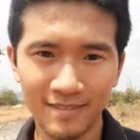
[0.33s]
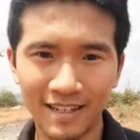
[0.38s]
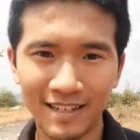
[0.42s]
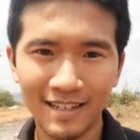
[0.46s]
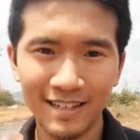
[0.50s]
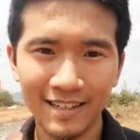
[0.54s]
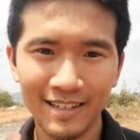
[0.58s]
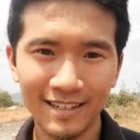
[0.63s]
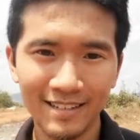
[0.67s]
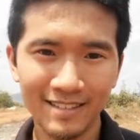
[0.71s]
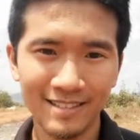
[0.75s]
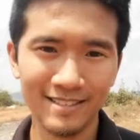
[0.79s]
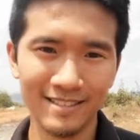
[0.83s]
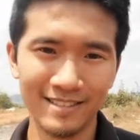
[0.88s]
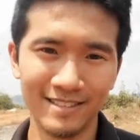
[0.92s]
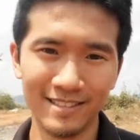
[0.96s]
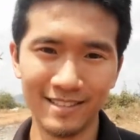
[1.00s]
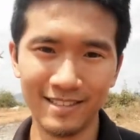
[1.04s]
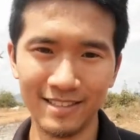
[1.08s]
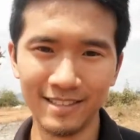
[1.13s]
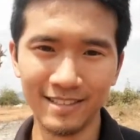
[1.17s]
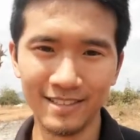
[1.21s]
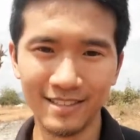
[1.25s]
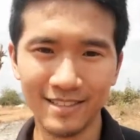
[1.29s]
Hi,
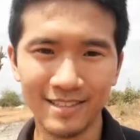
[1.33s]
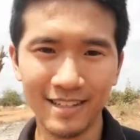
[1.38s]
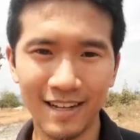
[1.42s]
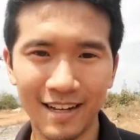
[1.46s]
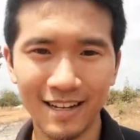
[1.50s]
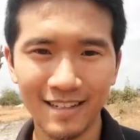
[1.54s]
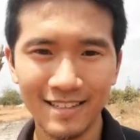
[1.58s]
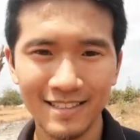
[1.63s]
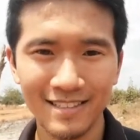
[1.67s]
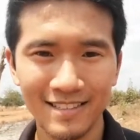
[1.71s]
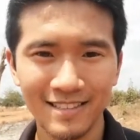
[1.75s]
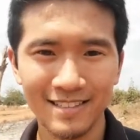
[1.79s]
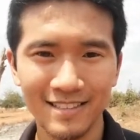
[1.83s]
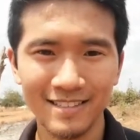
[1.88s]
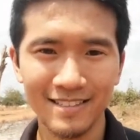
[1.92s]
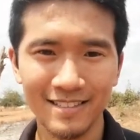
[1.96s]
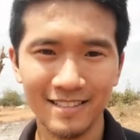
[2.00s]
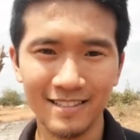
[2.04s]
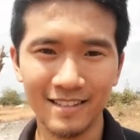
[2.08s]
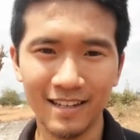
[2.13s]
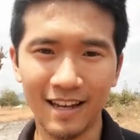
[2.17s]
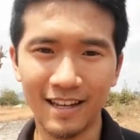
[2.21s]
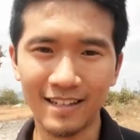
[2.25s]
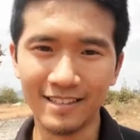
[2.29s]
this is
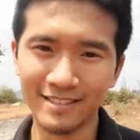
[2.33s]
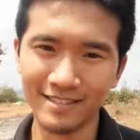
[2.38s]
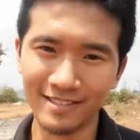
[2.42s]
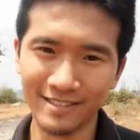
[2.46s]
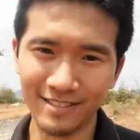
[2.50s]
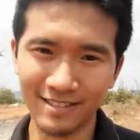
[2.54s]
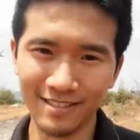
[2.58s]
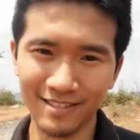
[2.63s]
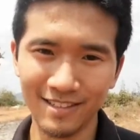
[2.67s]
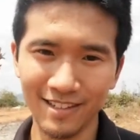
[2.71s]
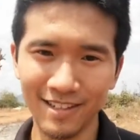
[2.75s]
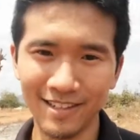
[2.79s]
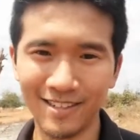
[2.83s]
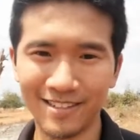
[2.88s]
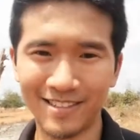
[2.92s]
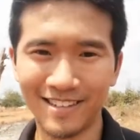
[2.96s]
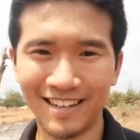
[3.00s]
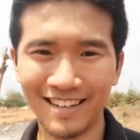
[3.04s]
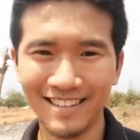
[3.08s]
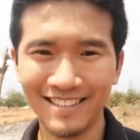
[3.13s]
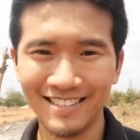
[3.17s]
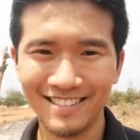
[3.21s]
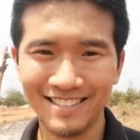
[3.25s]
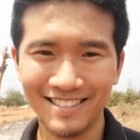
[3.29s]
Tots, as in Tater
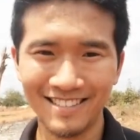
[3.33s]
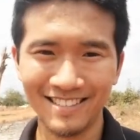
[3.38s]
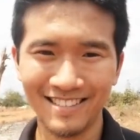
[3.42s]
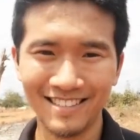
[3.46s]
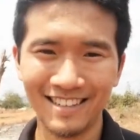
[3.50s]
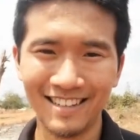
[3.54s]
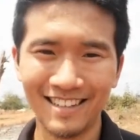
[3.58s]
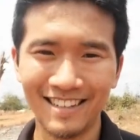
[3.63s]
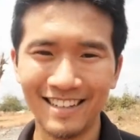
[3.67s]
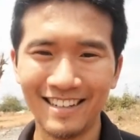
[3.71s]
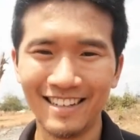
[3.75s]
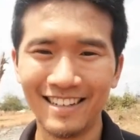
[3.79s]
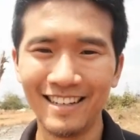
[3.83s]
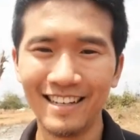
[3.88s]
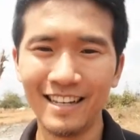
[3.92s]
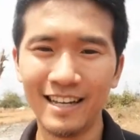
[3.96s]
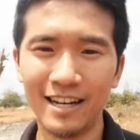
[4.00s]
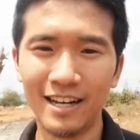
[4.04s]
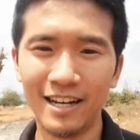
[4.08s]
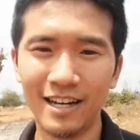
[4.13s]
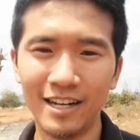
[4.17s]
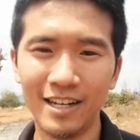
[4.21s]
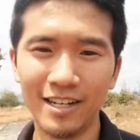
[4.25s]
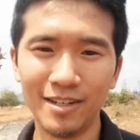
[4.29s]
Tots.
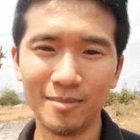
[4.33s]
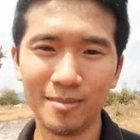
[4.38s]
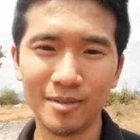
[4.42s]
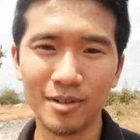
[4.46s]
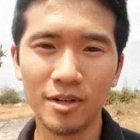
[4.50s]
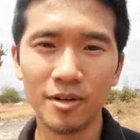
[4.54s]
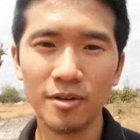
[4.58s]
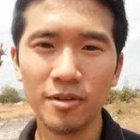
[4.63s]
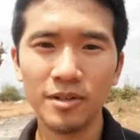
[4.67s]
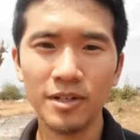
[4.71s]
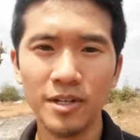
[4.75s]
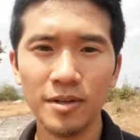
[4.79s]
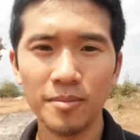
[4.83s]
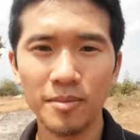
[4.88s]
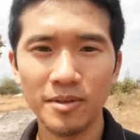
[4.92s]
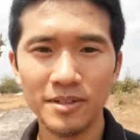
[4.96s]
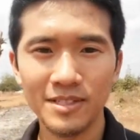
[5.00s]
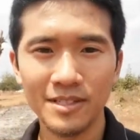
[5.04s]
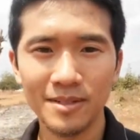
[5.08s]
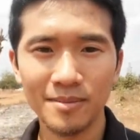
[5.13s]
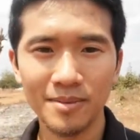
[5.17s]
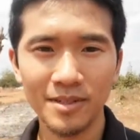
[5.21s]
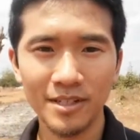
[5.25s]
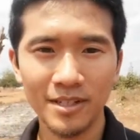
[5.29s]
I'm currently in
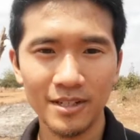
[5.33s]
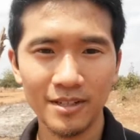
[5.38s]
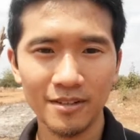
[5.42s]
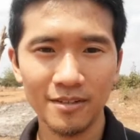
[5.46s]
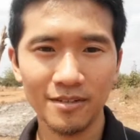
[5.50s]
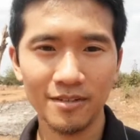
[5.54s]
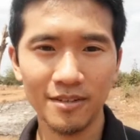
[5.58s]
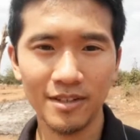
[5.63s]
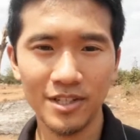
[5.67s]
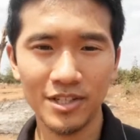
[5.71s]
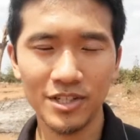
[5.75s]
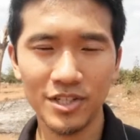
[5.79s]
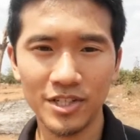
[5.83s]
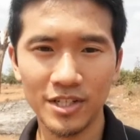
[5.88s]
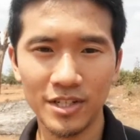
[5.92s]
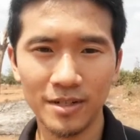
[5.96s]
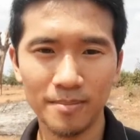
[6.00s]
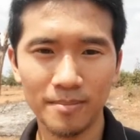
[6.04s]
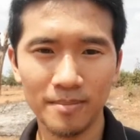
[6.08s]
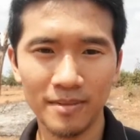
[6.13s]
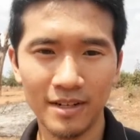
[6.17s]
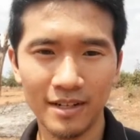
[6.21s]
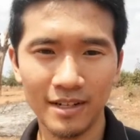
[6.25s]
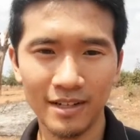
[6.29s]
Mozambique finishing up
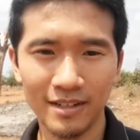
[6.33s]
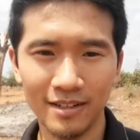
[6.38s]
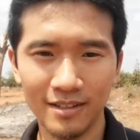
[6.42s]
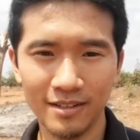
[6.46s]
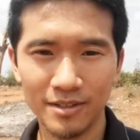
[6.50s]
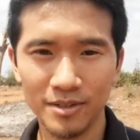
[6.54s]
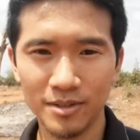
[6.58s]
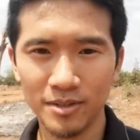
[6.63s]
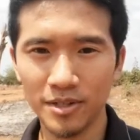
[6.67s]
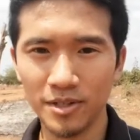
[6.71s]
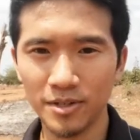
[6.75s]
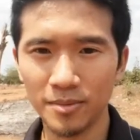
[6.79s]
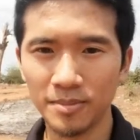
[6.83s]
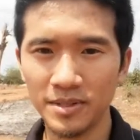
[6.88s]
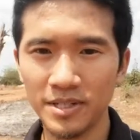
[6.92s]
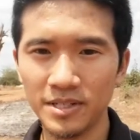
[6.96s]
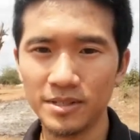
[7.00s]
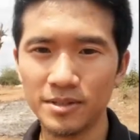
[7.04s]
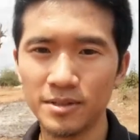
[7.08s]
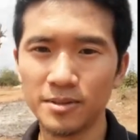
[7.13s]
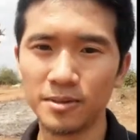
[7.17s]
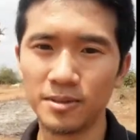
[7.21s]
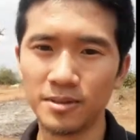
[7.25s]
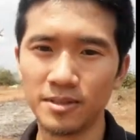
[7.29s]
my 2-year
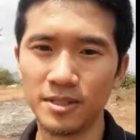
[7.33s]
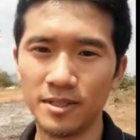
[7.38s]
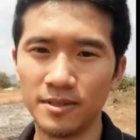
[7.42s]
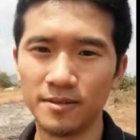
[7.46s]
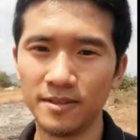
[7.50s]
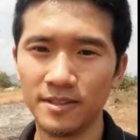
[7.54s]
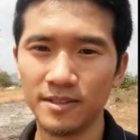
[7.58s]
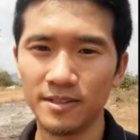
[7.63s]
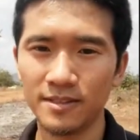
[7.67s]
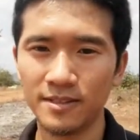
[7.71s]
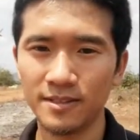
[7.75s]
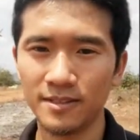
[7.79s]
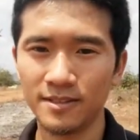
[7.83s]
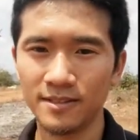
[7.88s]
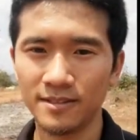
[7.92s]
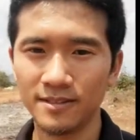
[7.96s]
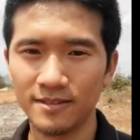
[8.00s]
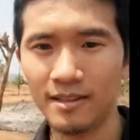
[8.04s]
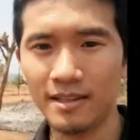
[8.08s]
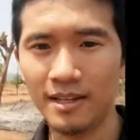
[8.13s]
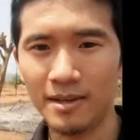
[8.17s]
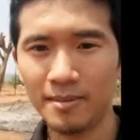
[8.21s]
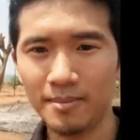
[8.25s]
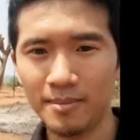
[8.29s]
Peace Corps service.
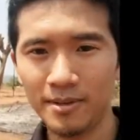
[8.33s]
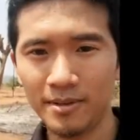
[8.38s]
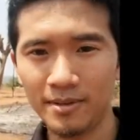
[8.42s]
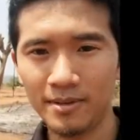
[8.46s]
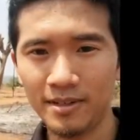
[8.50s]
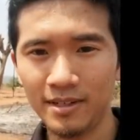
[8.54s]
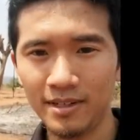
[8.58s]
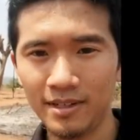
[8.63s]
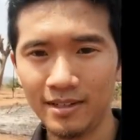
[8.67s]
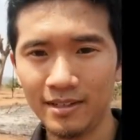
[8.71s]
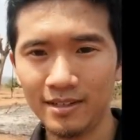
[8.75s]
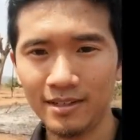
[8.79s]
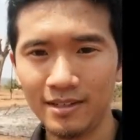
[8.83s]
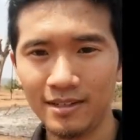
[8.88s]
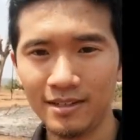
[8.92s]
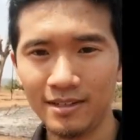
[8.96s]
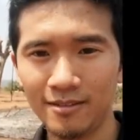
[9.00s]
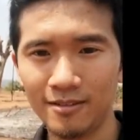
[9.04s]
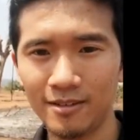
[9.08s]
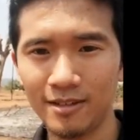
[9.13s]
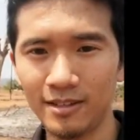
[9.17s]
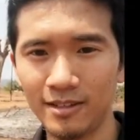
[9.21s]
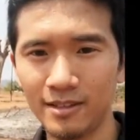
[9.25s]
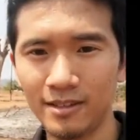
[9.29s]
That building
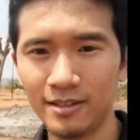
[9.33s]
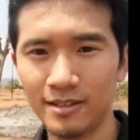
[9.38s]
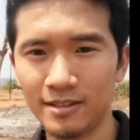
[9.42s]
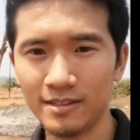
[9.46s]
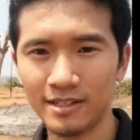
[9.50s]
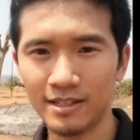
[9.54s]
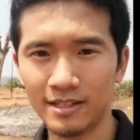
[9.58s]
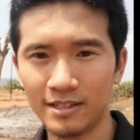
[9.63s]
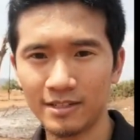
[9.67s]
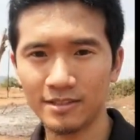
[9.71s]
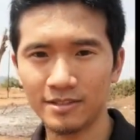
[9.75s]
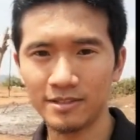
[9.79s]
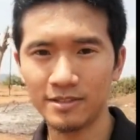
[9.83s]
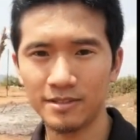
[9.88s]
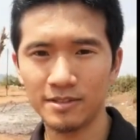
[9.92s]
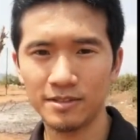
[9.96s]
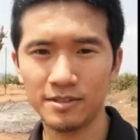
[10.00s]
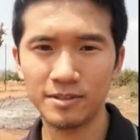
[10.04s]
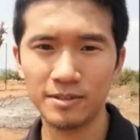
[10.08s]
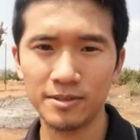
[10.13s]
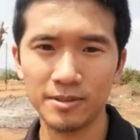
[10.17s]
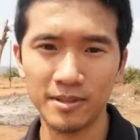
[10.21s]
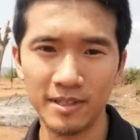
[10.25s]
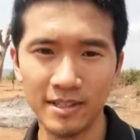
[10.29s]
right there is actually the
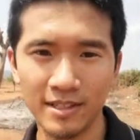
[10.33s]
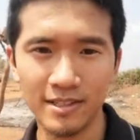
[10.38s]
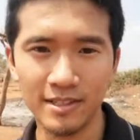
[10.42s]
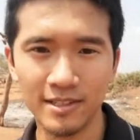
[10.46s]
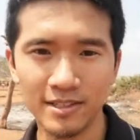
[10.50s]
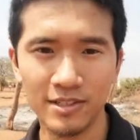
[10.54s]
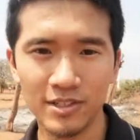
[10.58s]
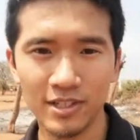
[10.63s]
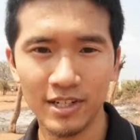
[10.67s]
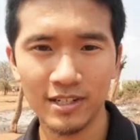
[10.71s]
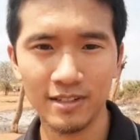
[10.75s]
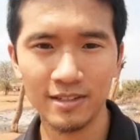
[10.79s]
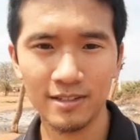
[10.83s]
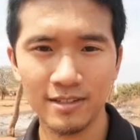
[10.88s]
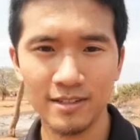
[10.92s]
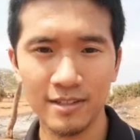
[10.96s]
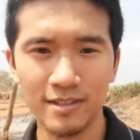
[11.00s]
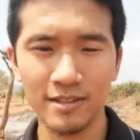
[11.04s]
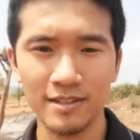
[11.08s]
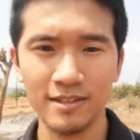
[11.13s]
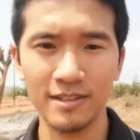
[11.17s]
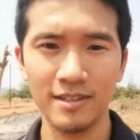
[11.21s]
school I teach at.